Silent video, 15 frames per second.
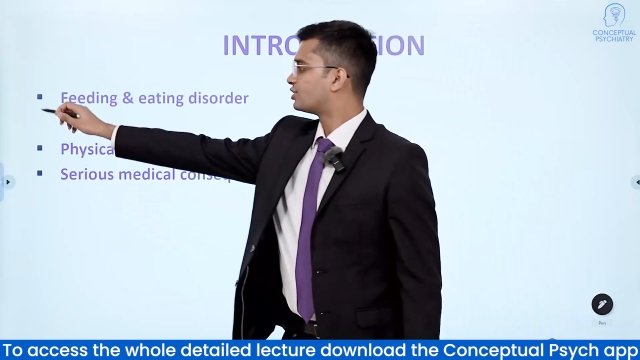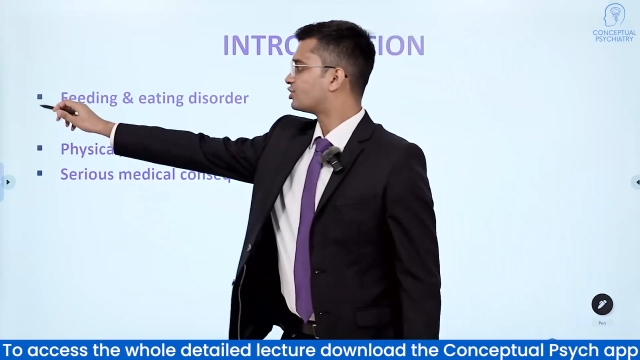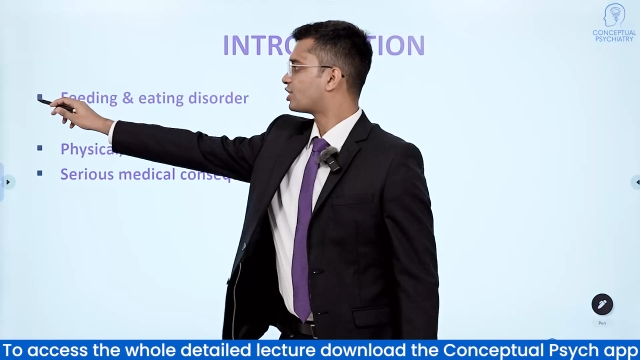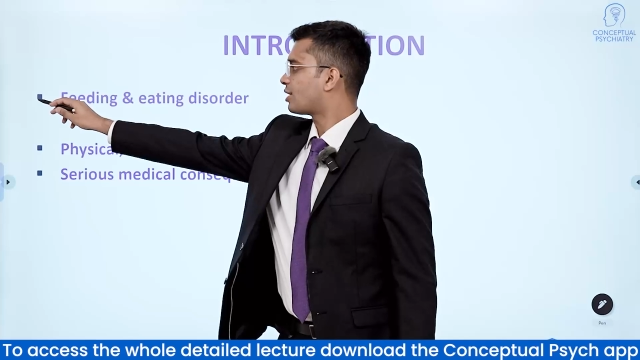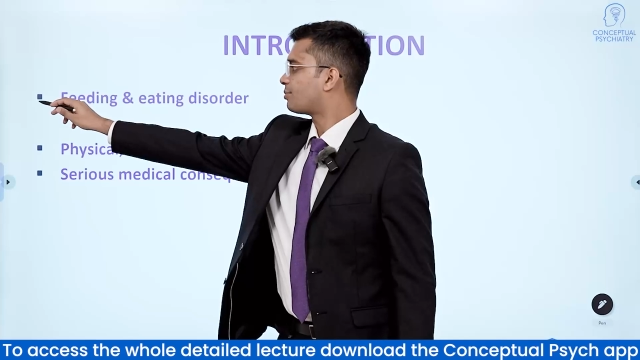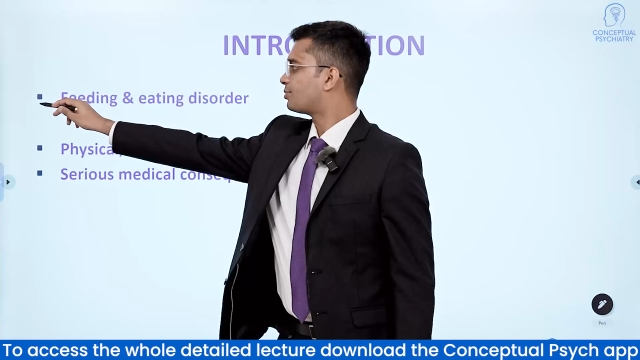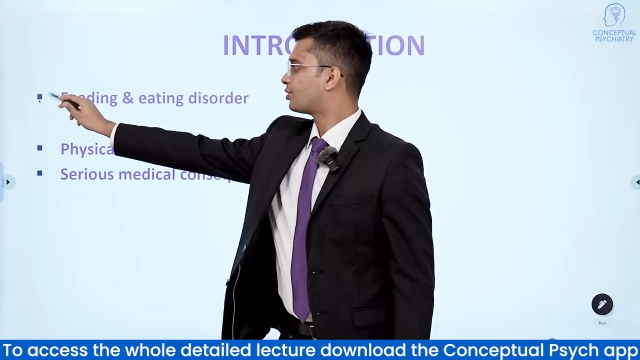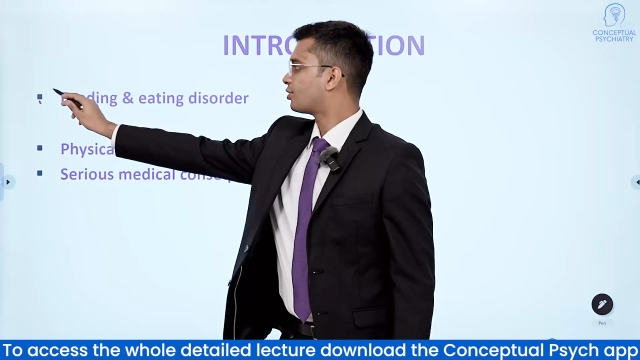
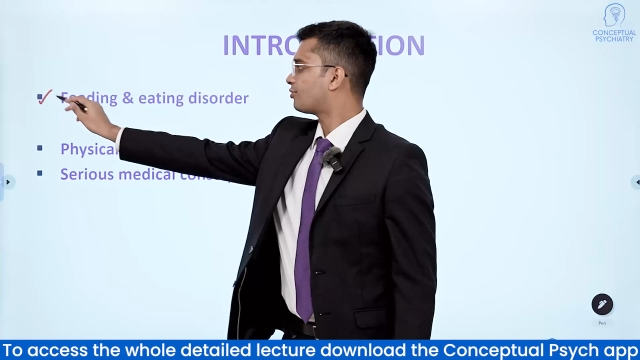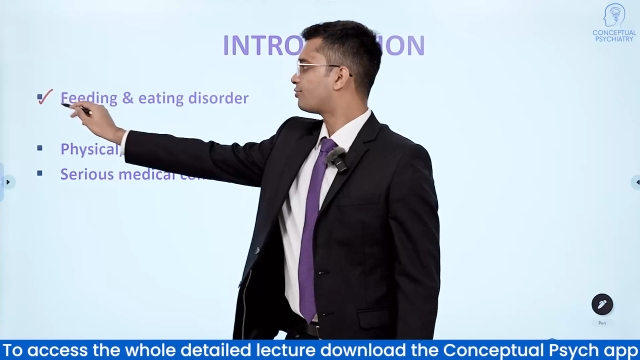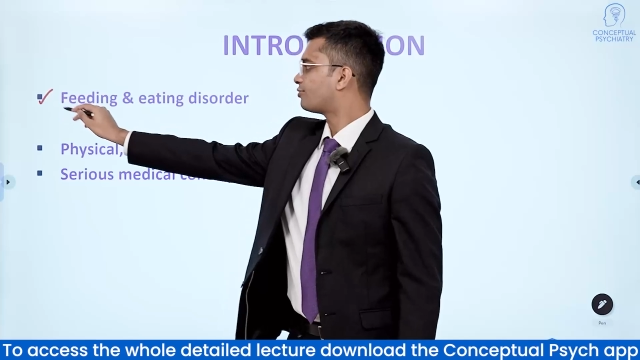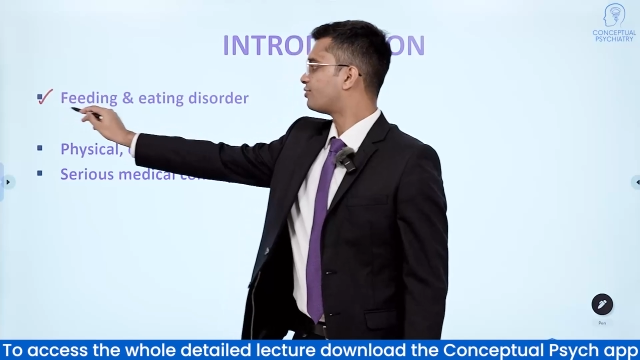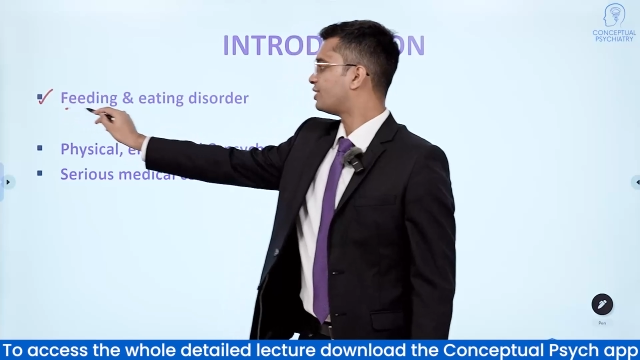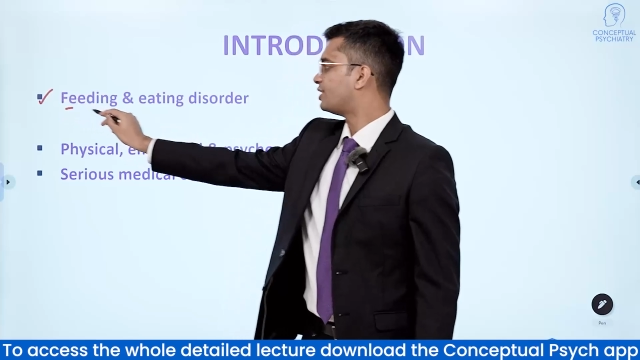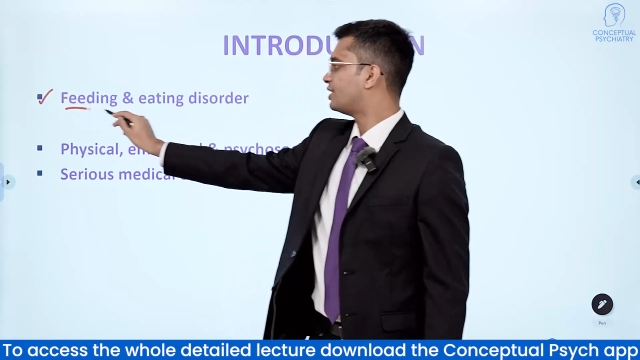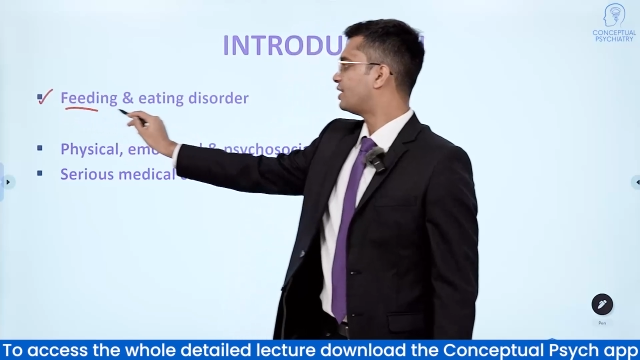chapter of
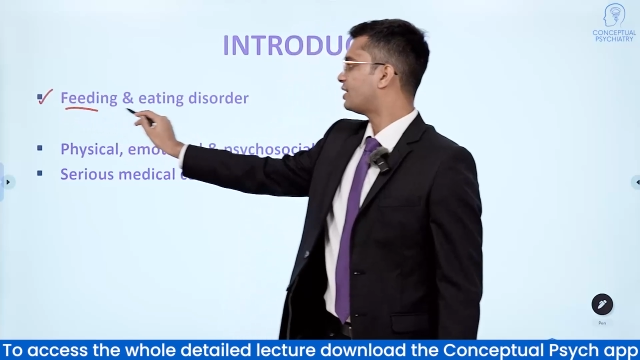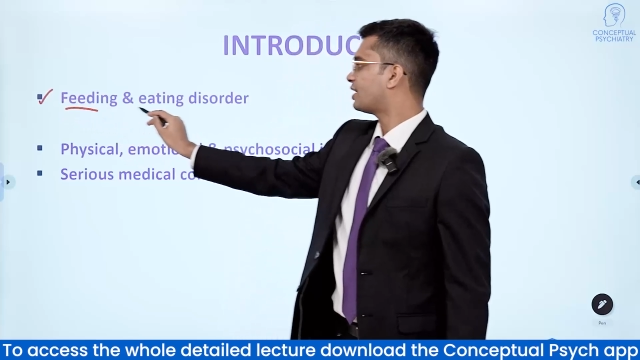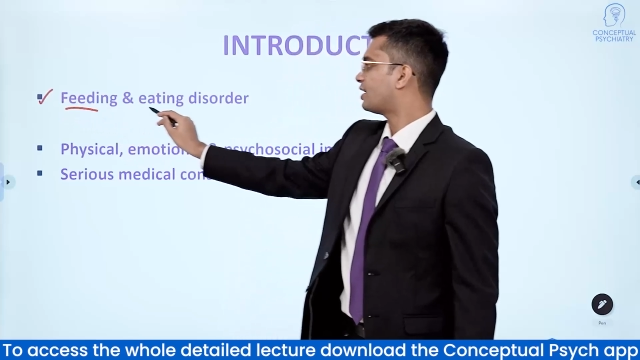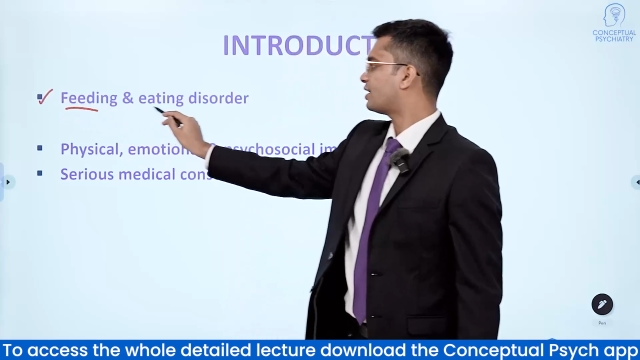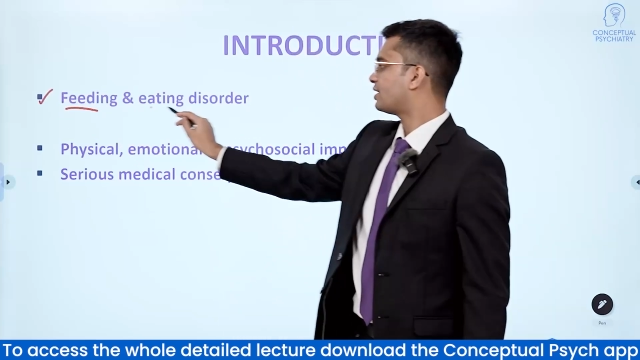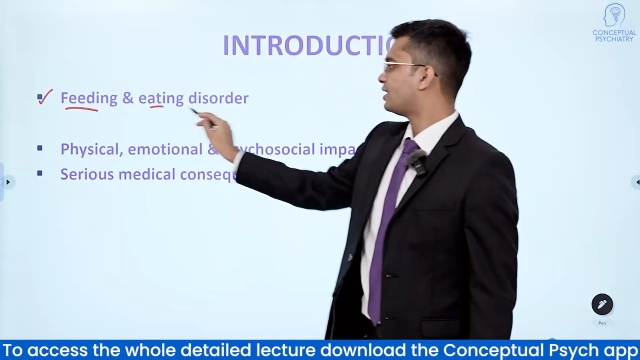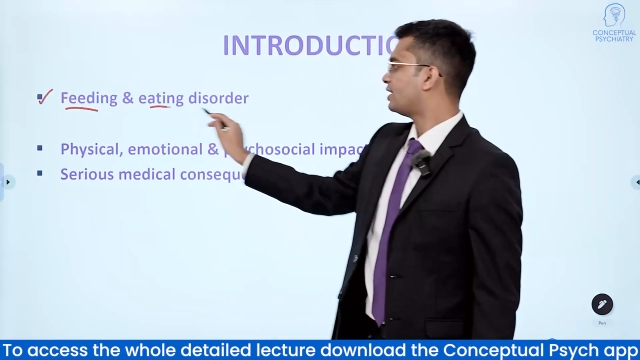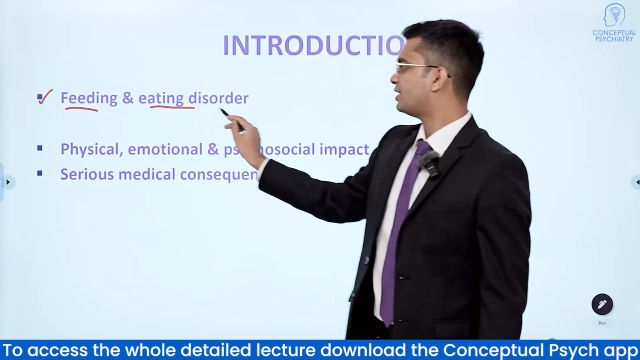feeding
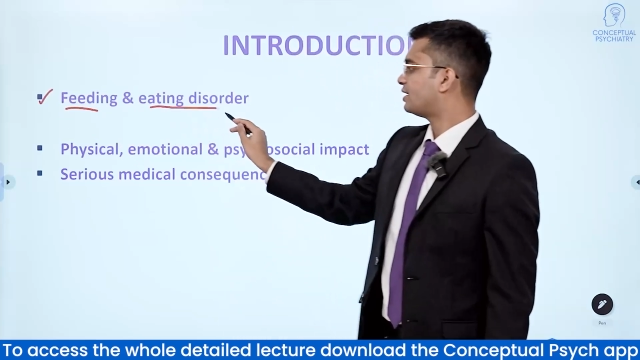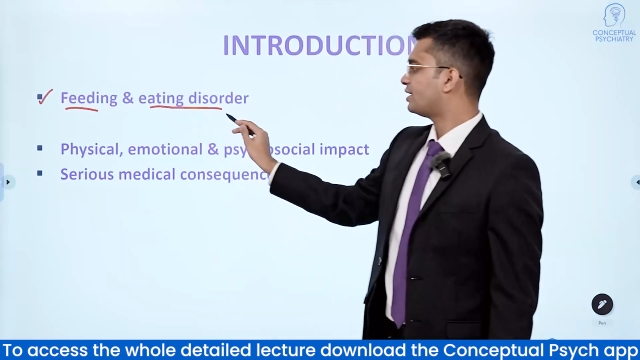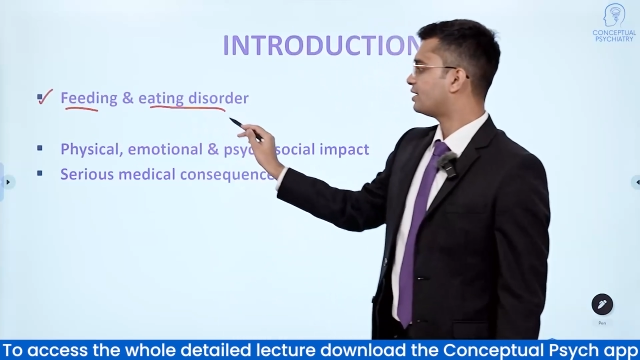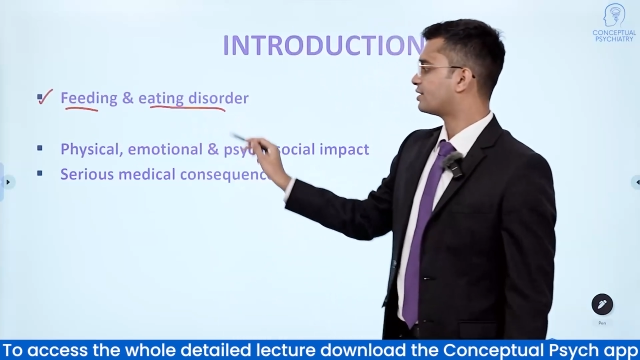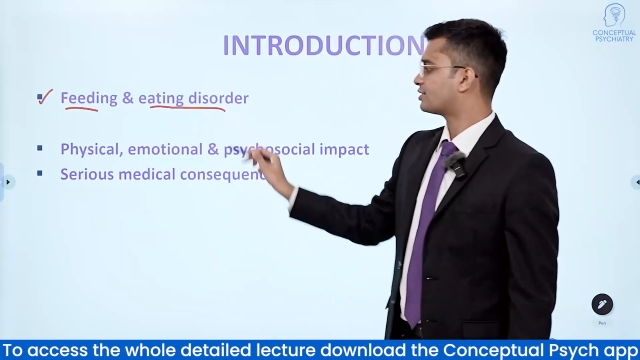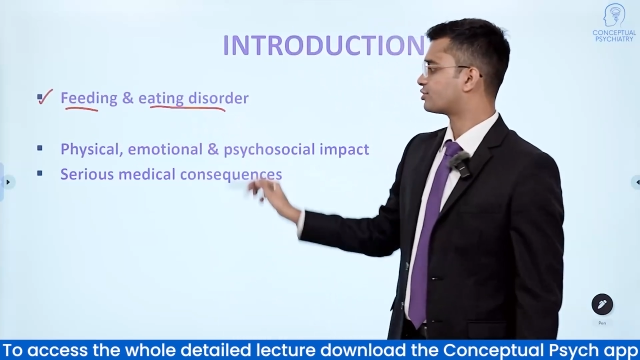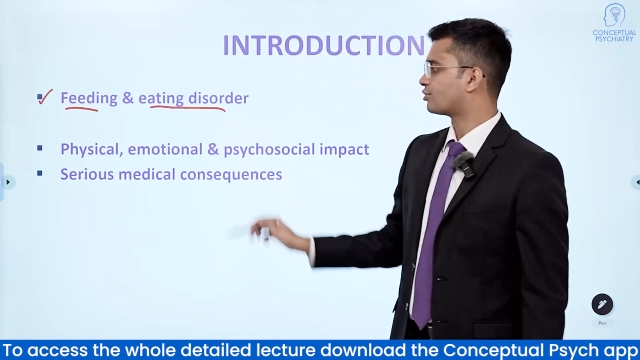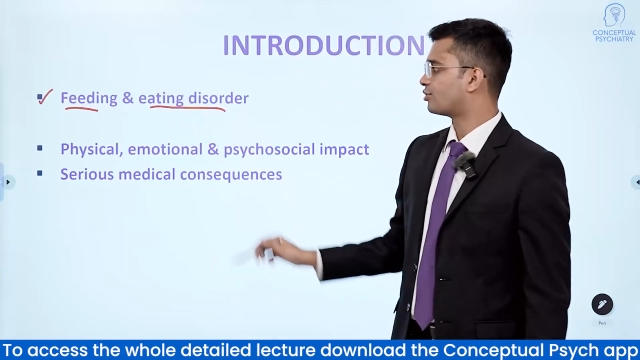and eating
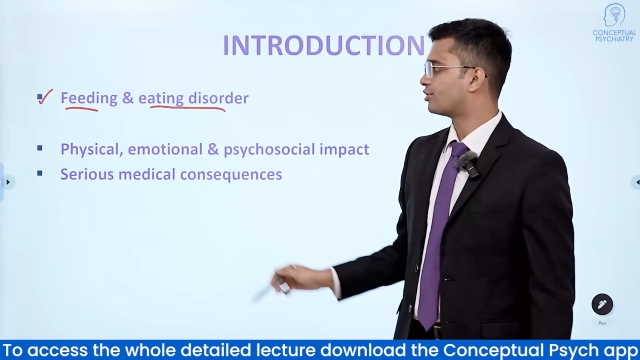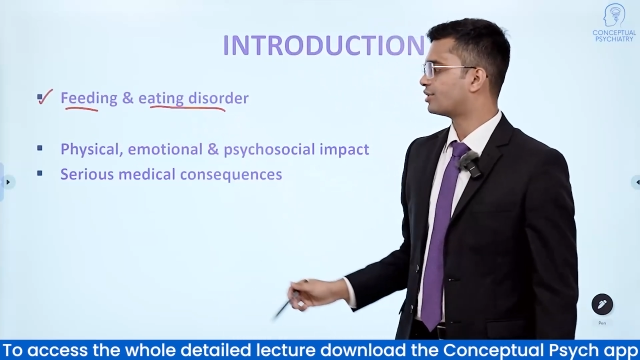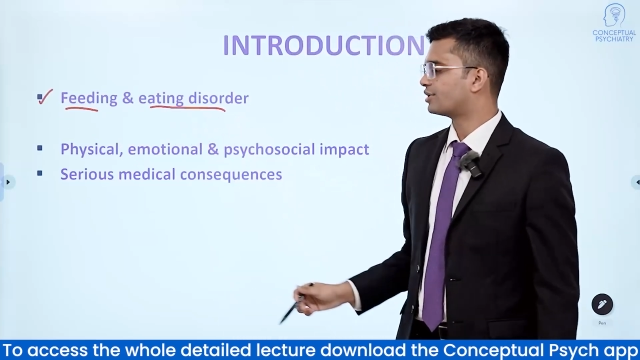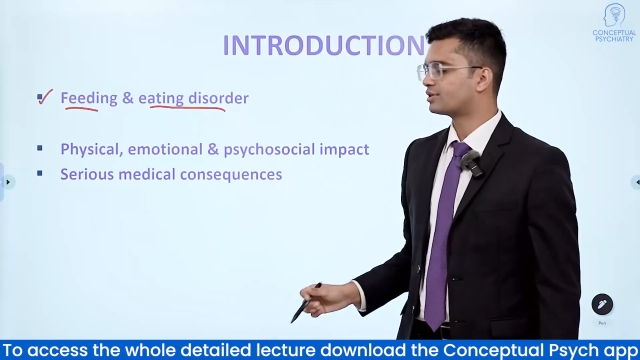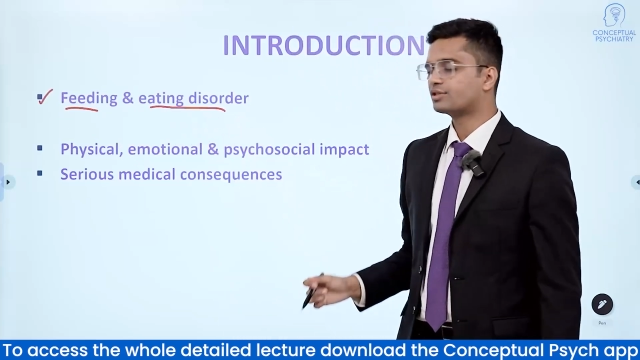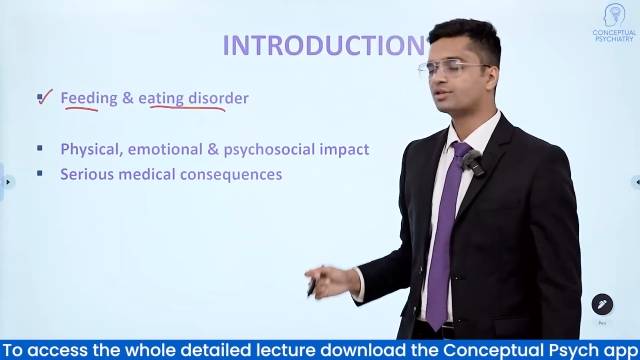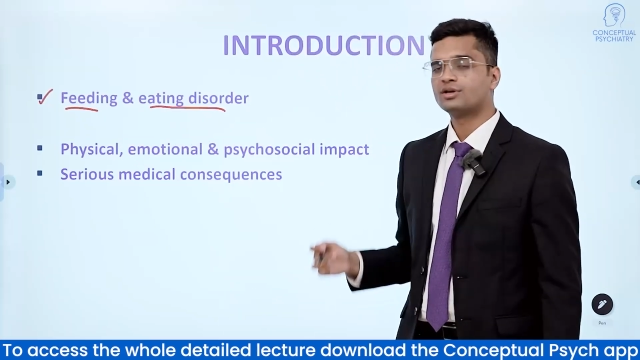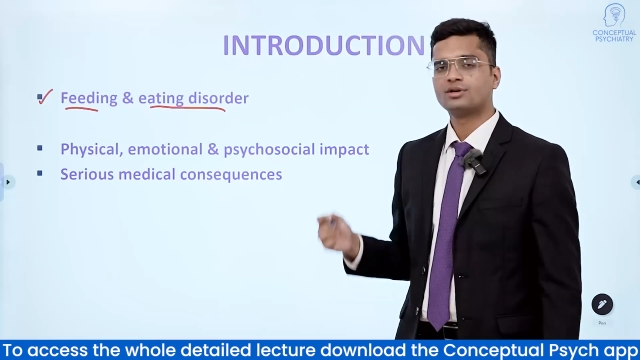
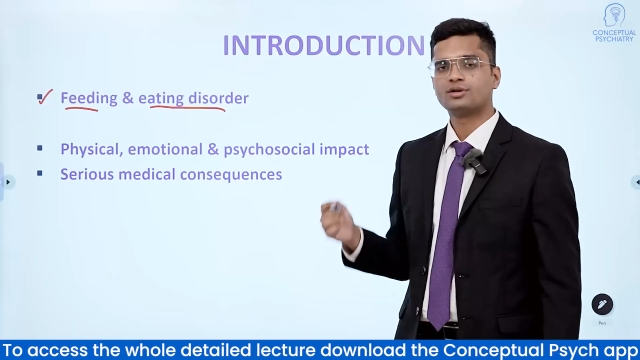disorders.